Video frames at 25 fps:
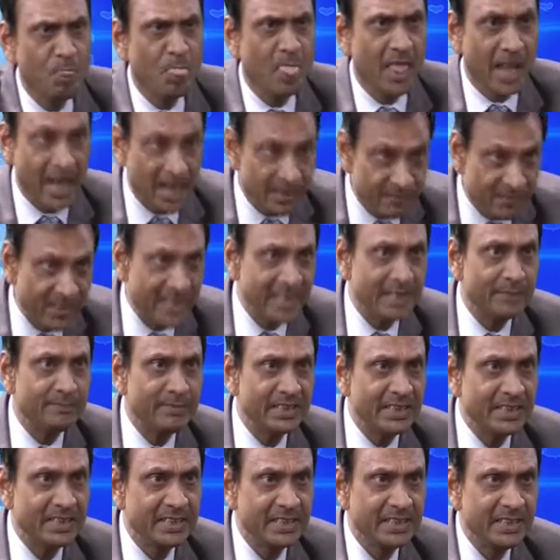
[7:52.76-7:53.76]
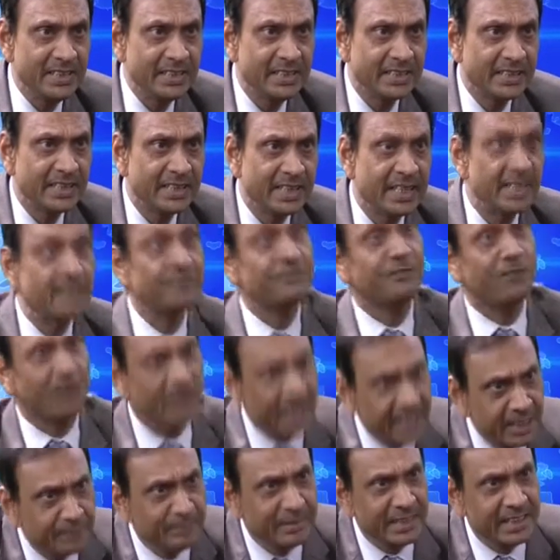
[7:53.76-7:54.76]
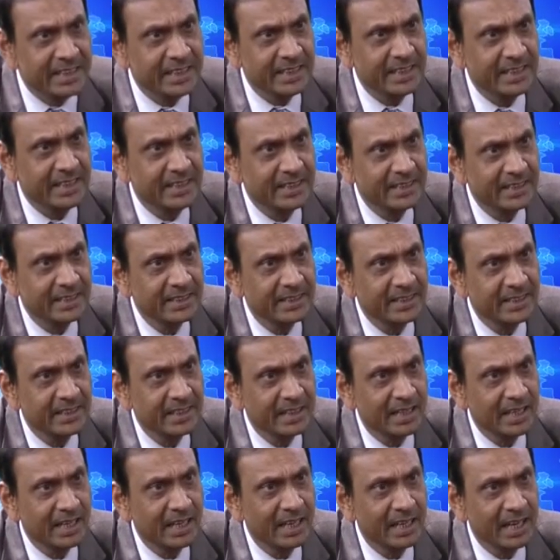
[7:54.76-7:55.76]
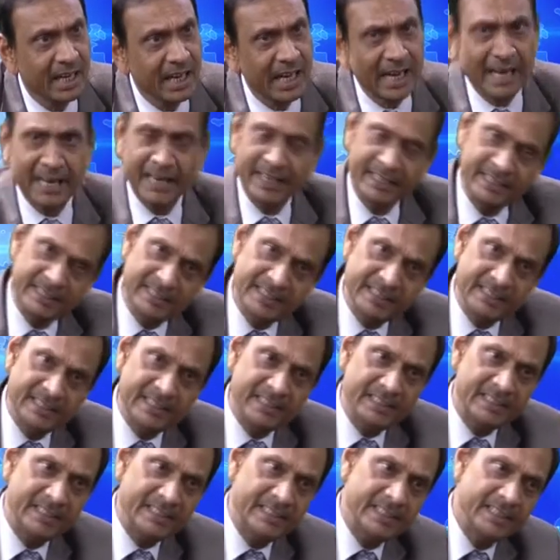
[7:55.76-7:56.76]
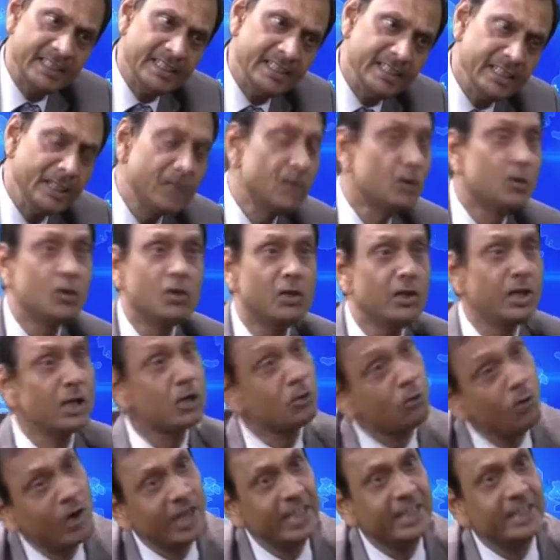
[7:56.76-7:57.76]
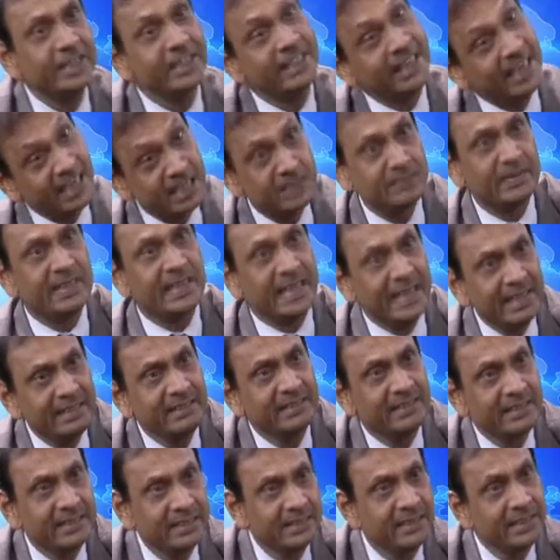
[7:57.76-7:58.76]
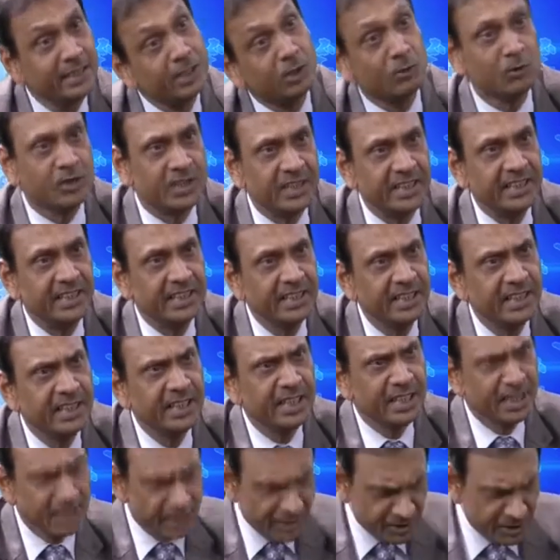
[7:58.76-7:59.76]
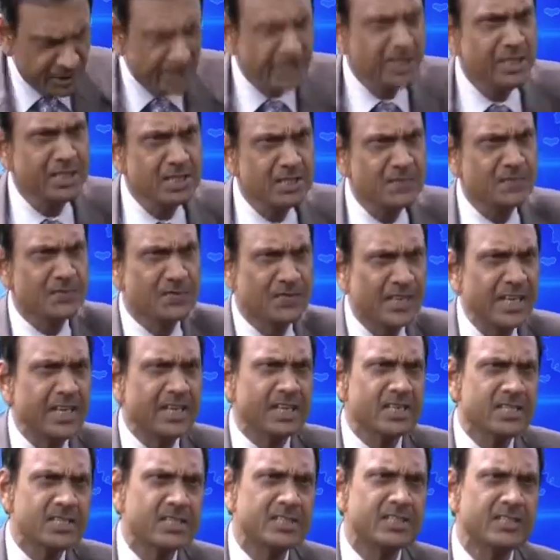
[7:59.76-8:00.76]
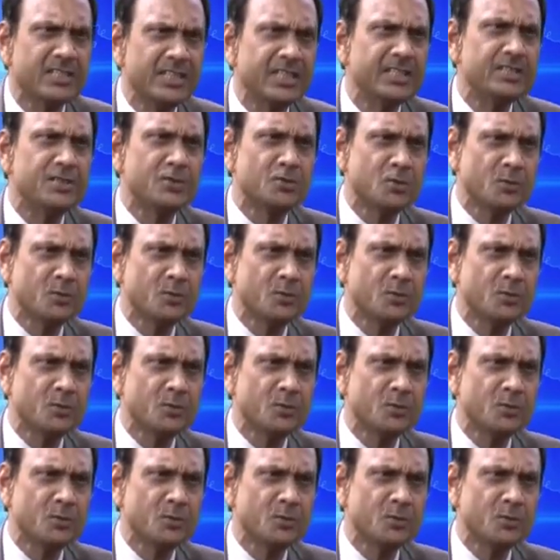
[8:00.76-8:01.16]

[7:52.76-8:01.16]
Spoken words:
availability, affordability and equality as well as equity. These things needs to